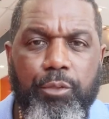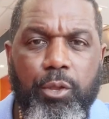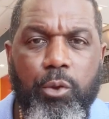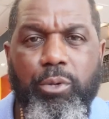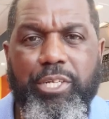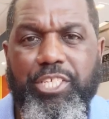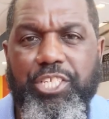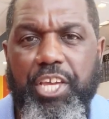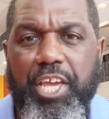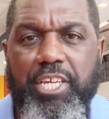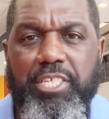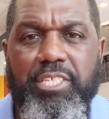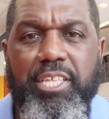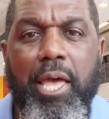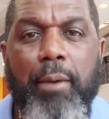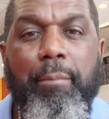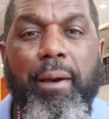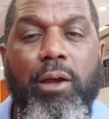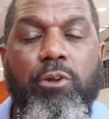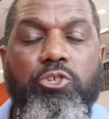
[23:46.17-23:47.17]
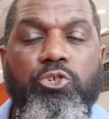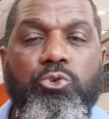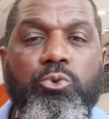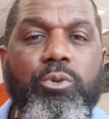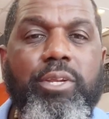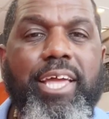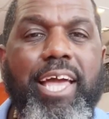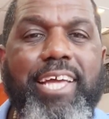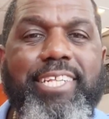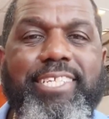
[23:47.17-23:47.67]
And we change that by
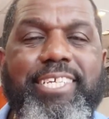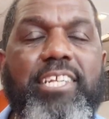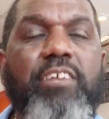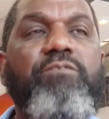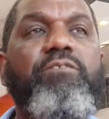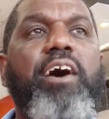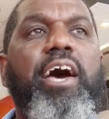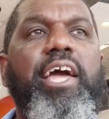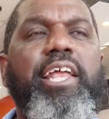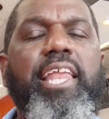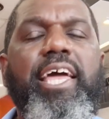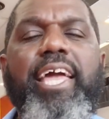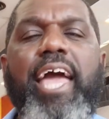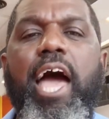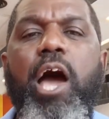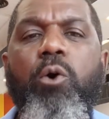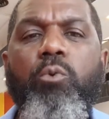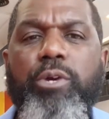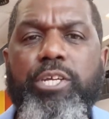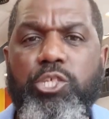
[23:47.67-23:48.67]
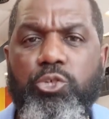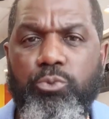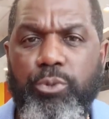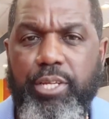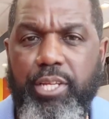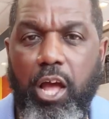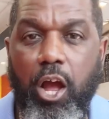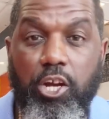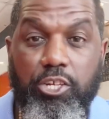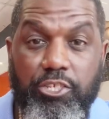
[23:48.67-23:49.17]
truly identifying like how we
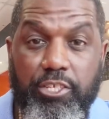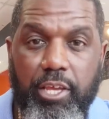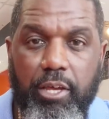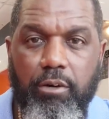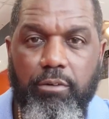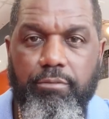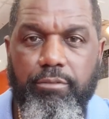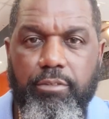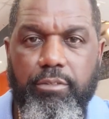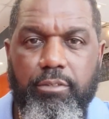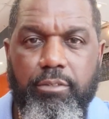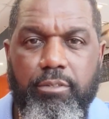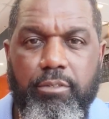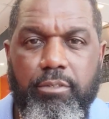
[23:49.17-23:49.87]
treat ourselves.